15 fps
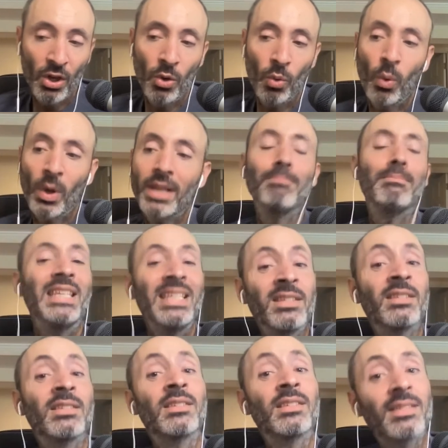What it
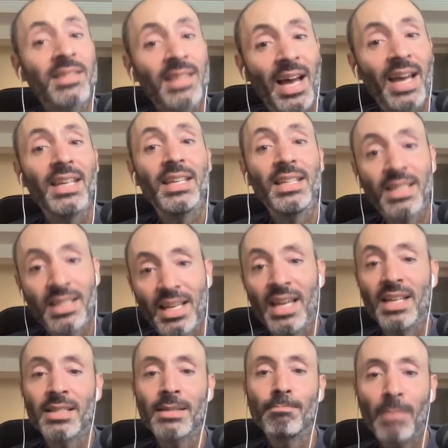means in society today
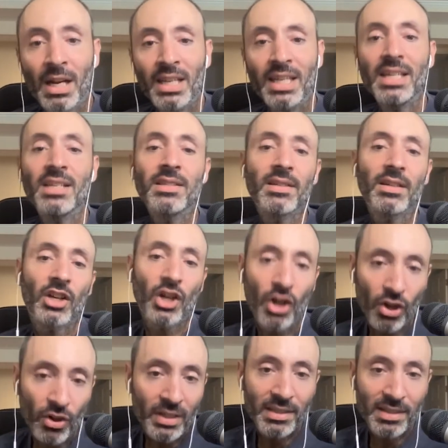is money is a
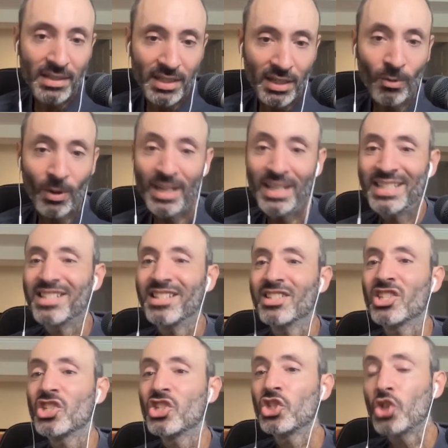currency, right? It's a
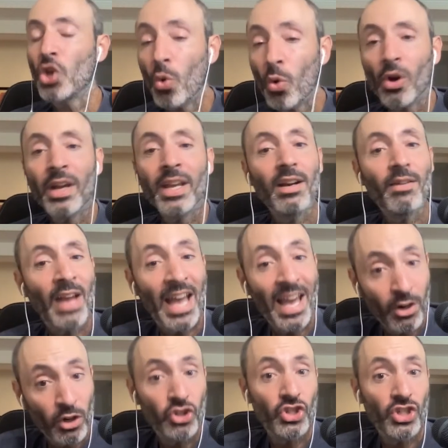storing of
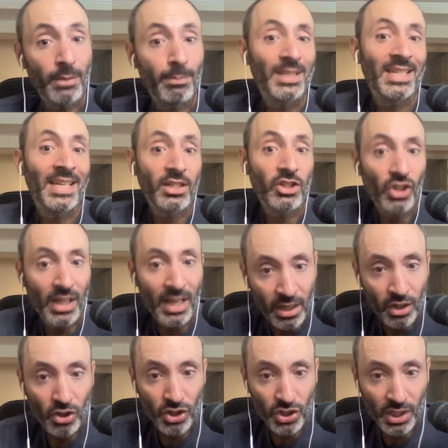energy, potential
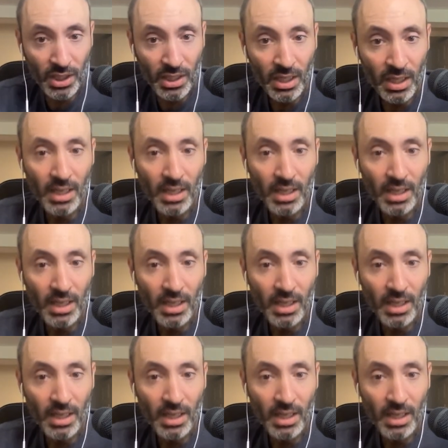energy.